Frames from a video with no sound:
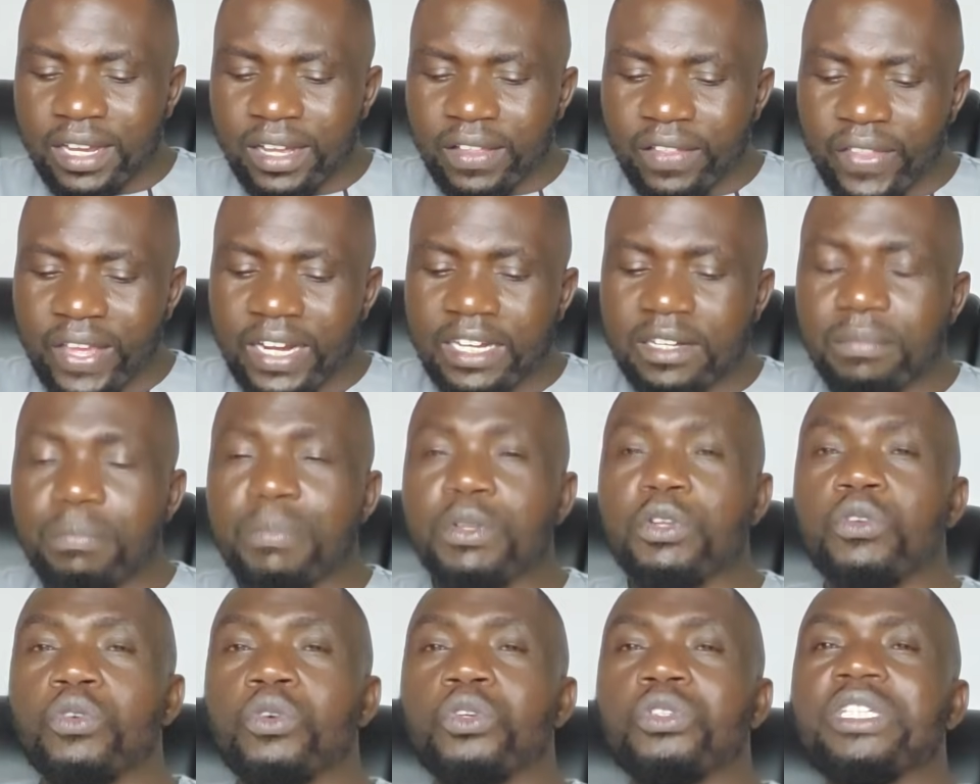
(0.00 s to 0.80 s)
that
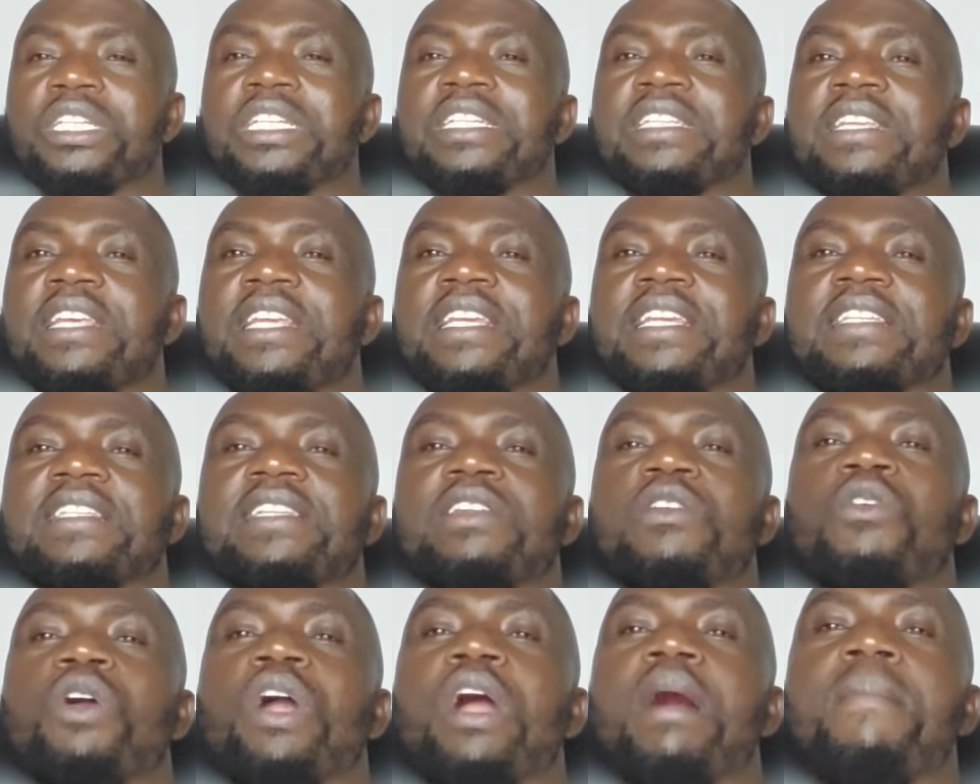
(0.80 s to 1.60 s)
because it has
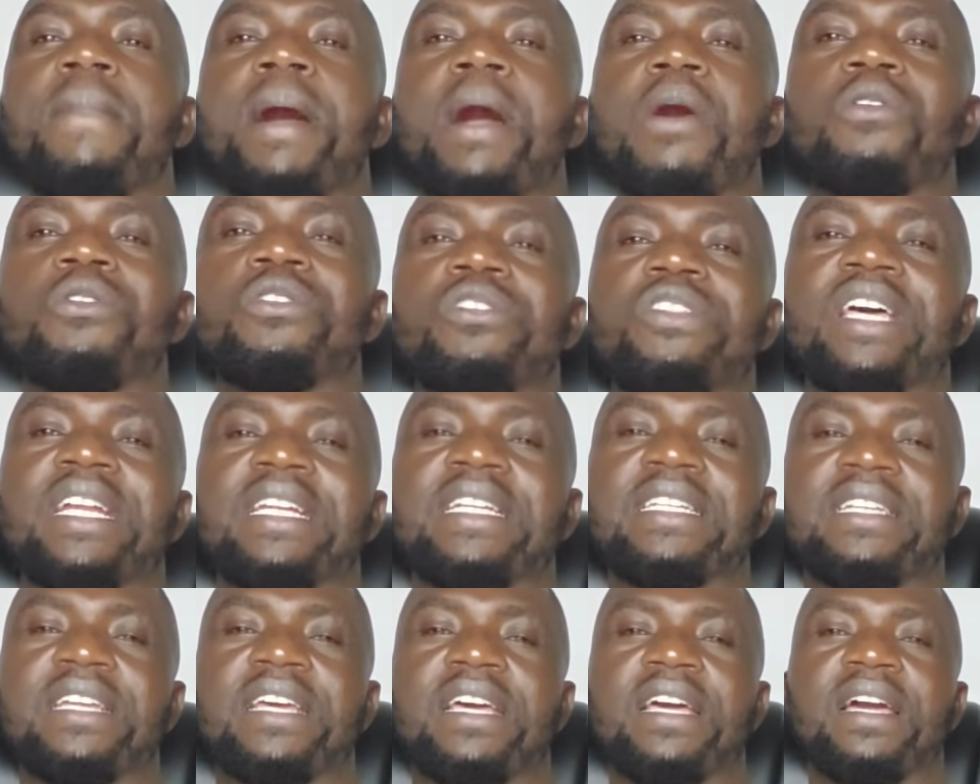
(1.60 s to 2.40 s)
now come out
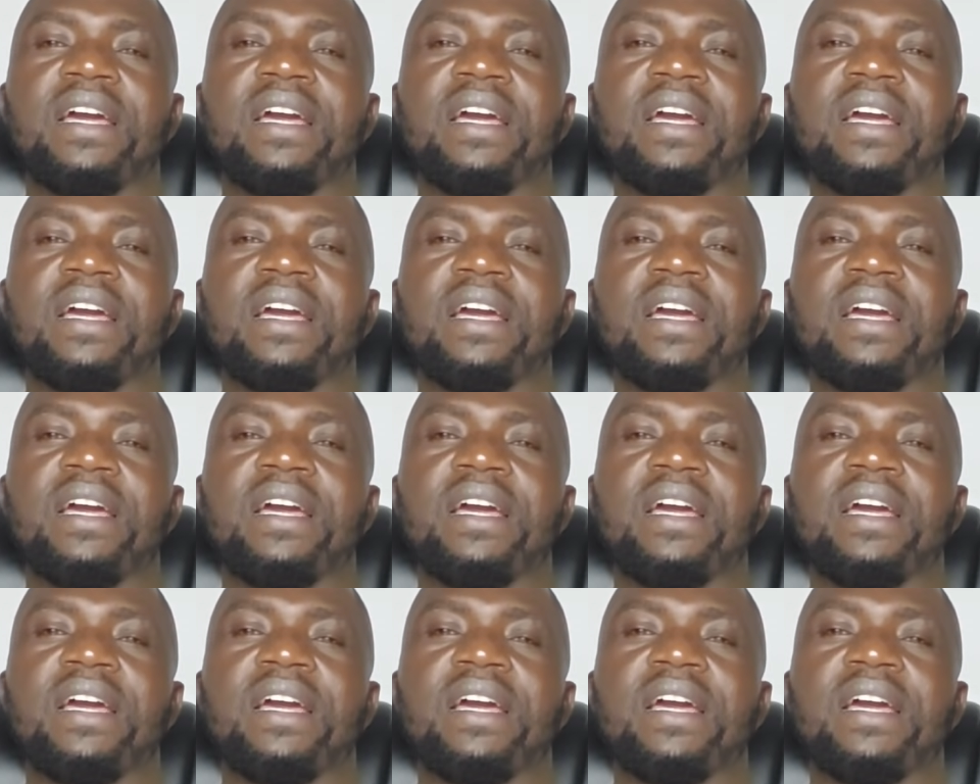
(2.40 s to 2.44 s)
that